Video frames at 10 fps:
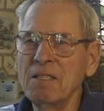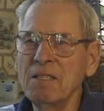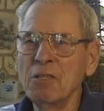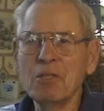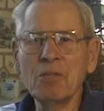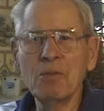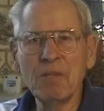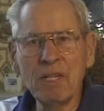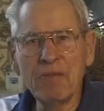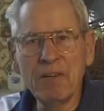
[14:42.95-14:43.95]
you could
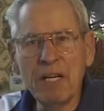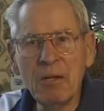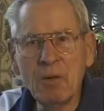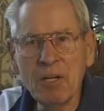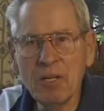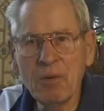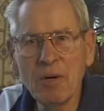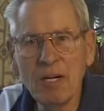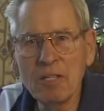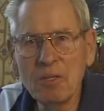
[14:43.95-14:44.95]
live anywhere you
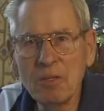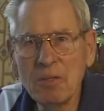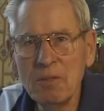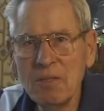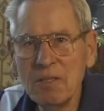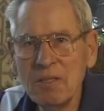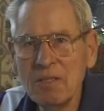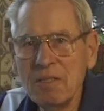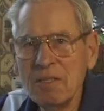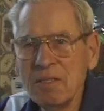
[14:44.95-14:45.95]
wanted to.
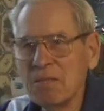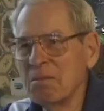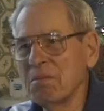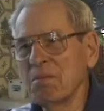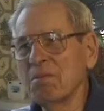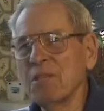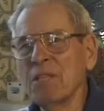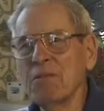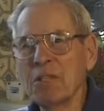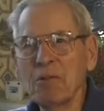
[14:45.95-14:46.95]
You could
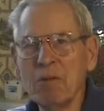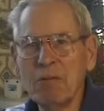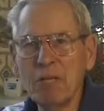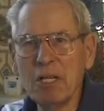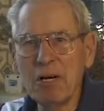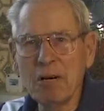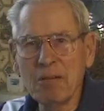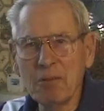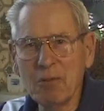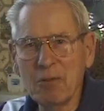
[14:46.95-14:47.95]
live on the
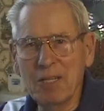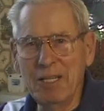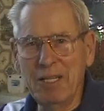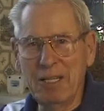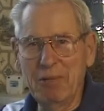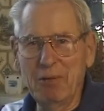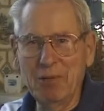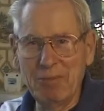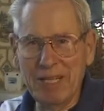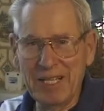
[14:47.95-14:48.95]
Riviera if you
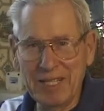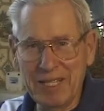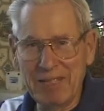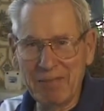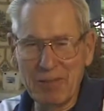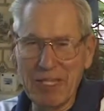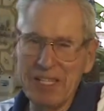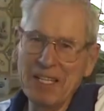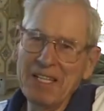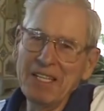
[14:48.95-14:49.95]
were making enough
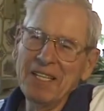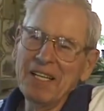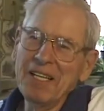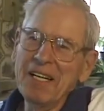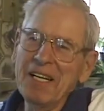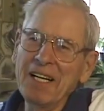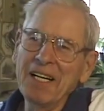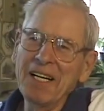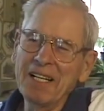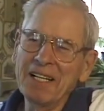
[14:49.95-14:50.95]
money,
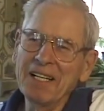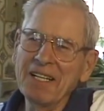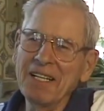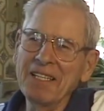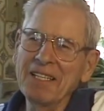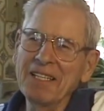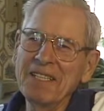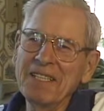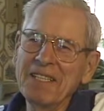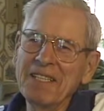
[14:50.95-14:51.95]
and
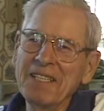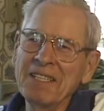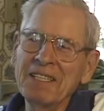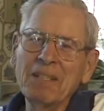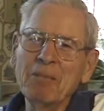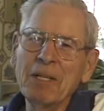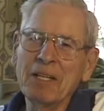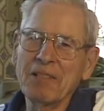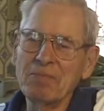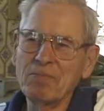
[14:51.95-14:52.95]
it didn't matter.